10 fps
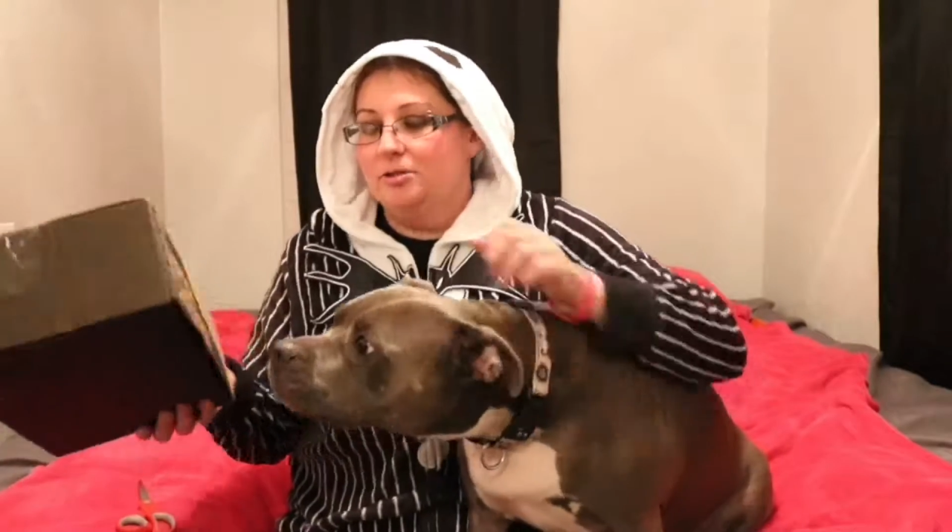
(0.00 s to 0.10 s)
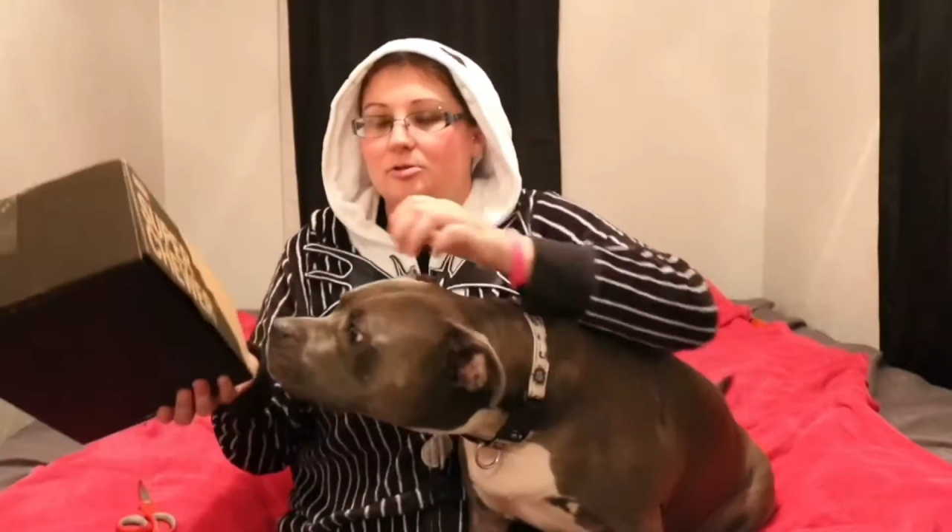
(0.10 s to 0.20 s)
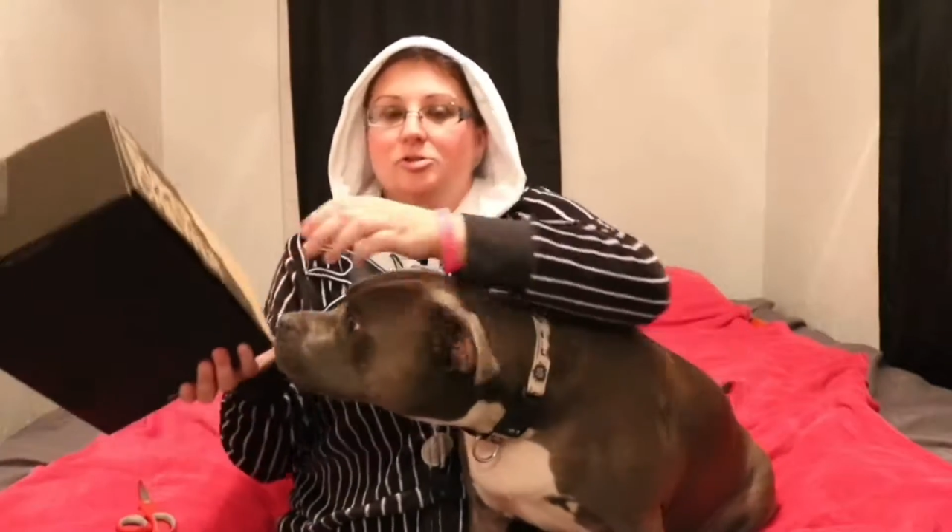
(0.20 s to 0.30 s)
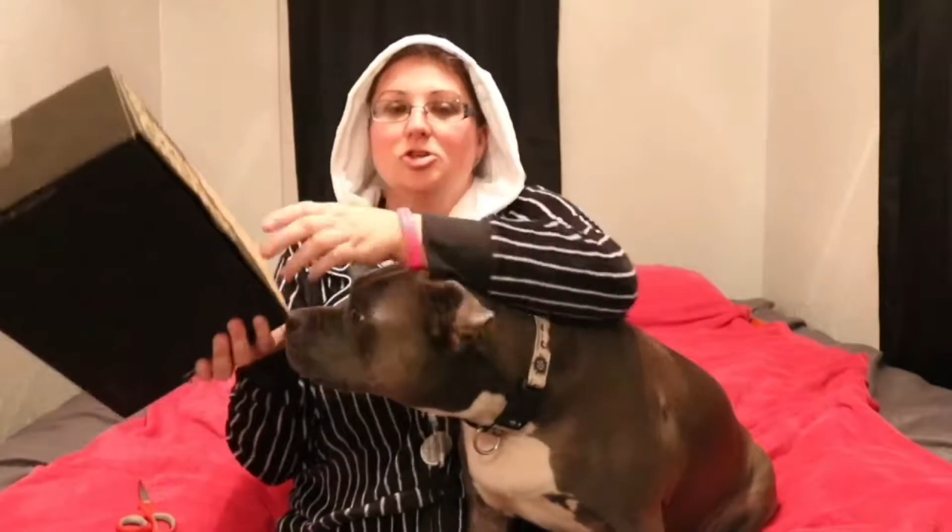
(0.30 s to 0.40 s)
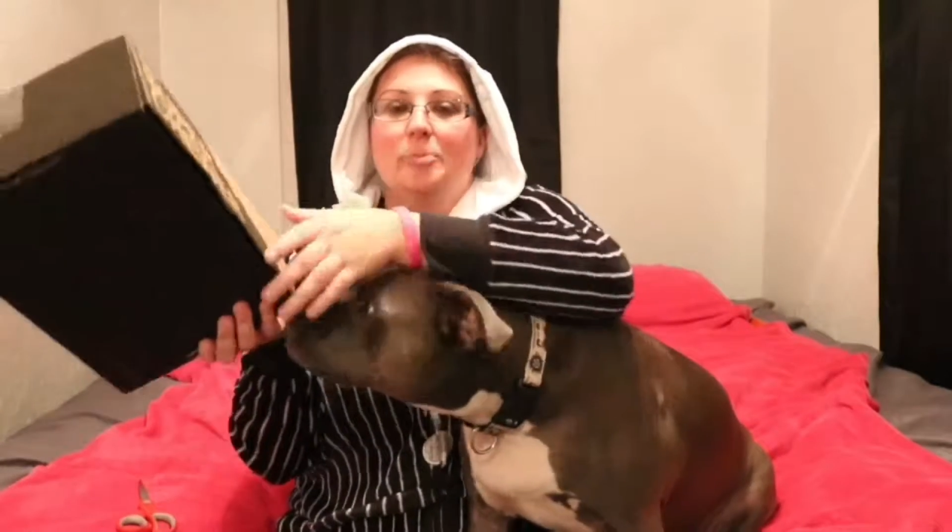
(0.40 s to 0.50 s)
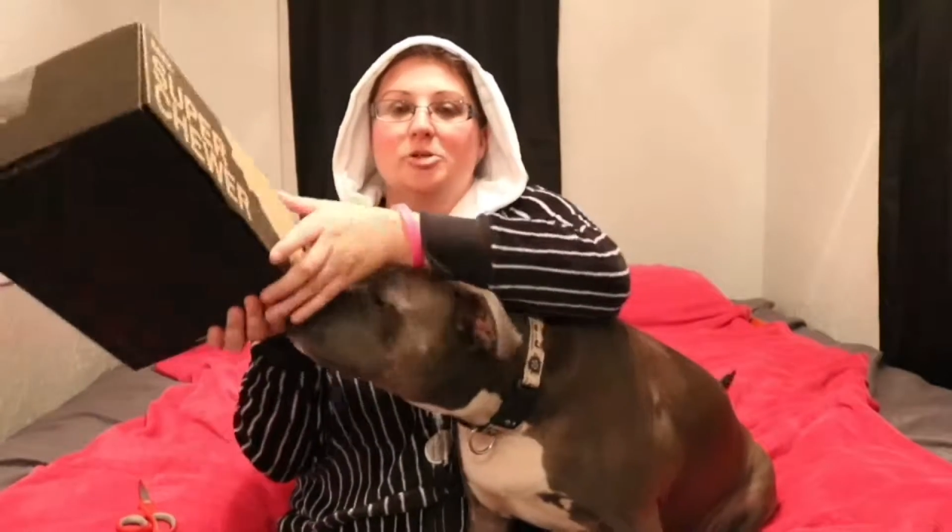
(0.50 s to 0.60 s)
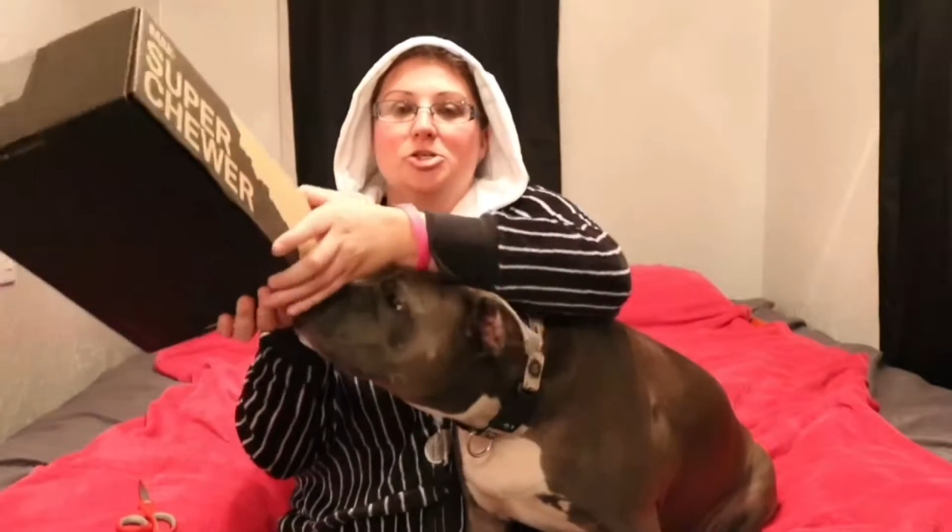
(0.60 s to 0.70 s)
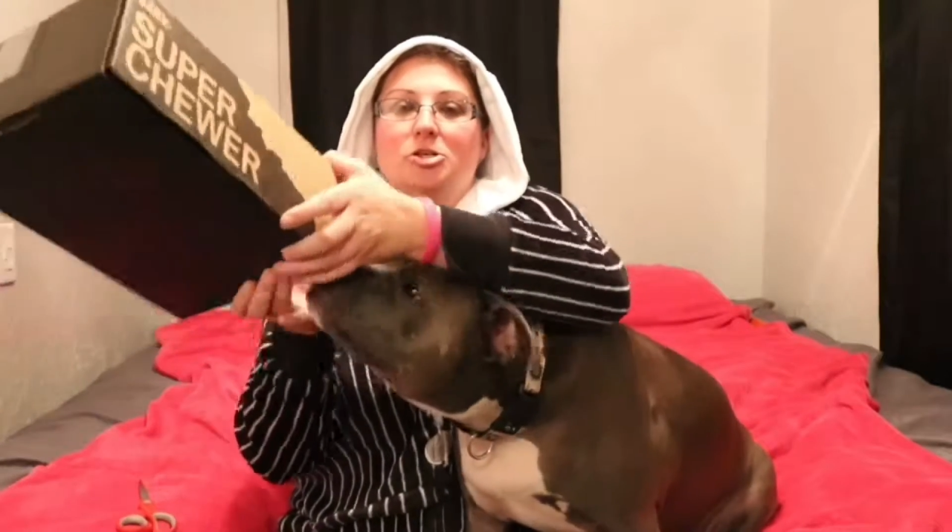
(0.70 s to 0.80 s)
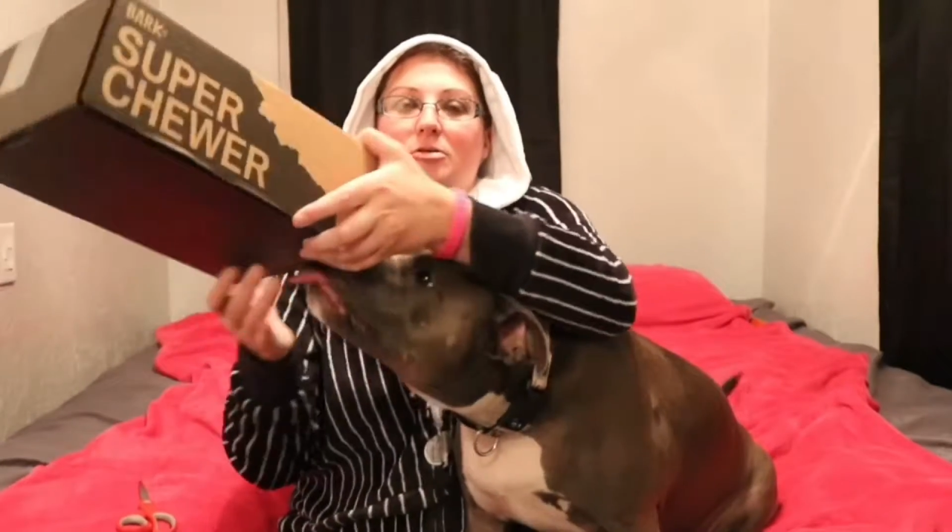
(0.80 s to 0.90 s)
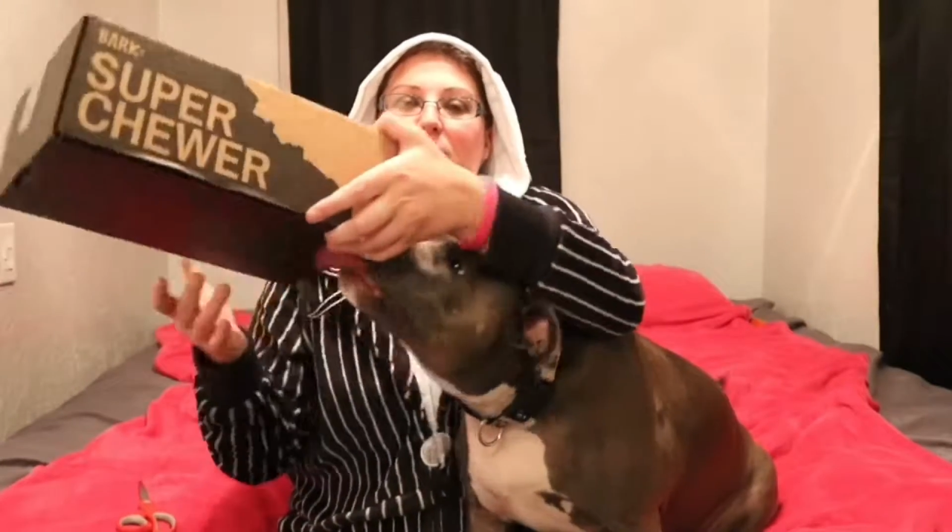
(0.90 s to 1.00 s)
Super
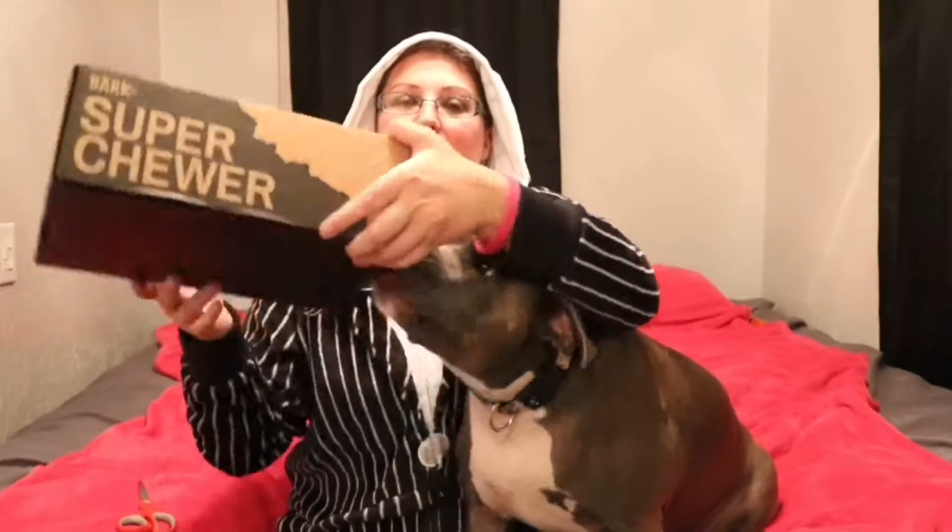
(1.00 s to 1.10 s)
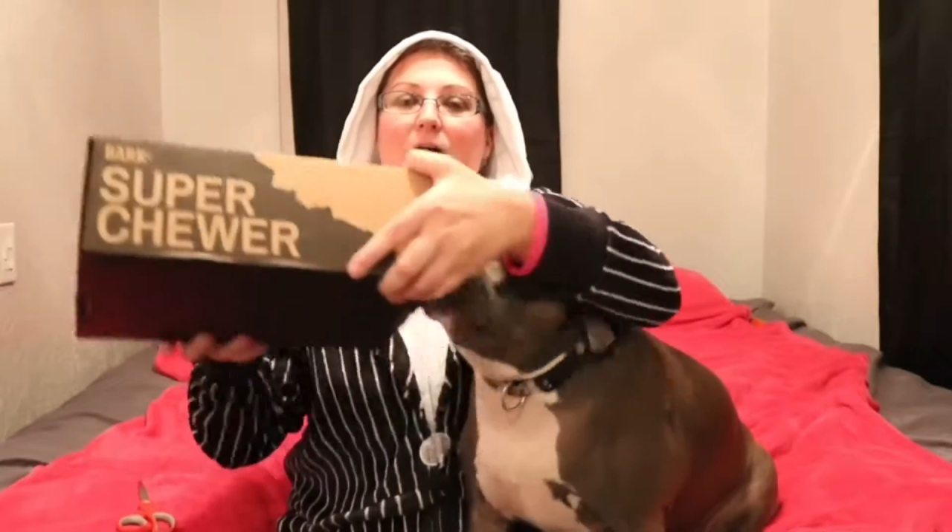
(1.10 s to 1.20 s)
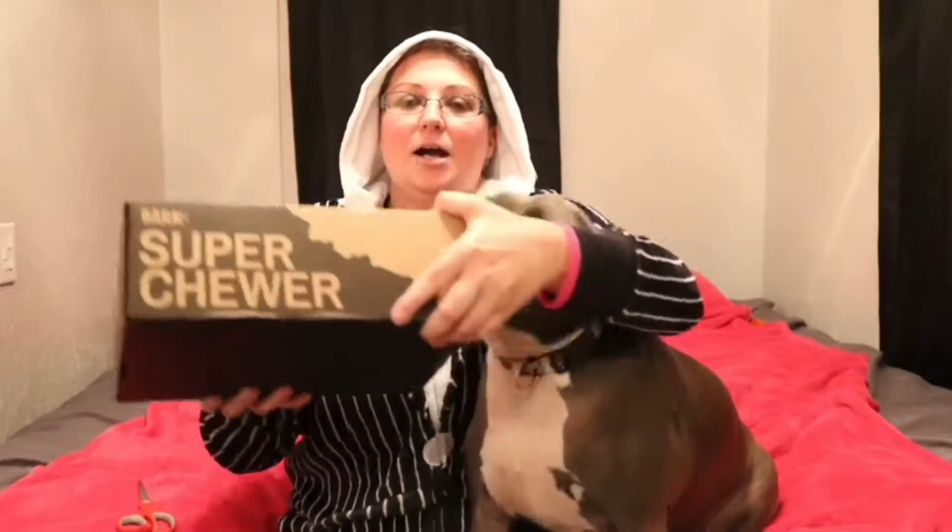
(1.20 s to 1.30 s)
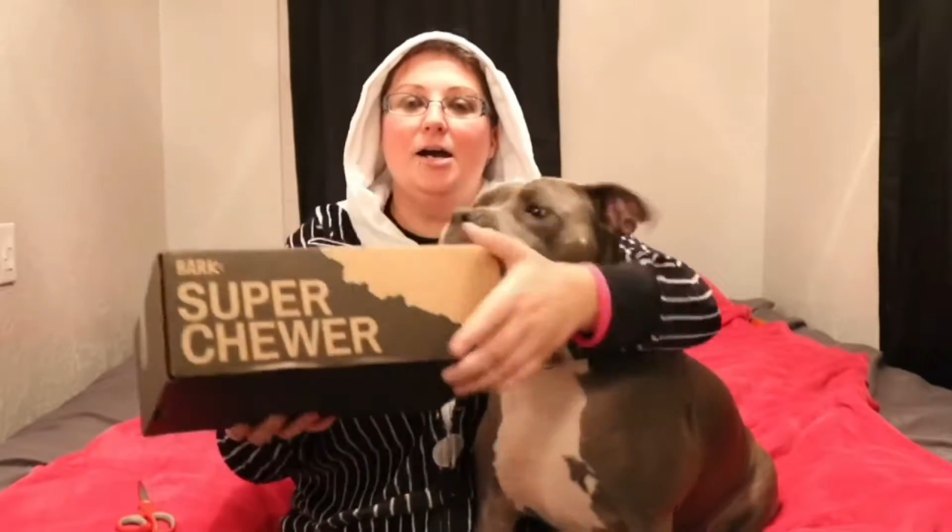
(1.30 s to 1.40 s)
Chewer I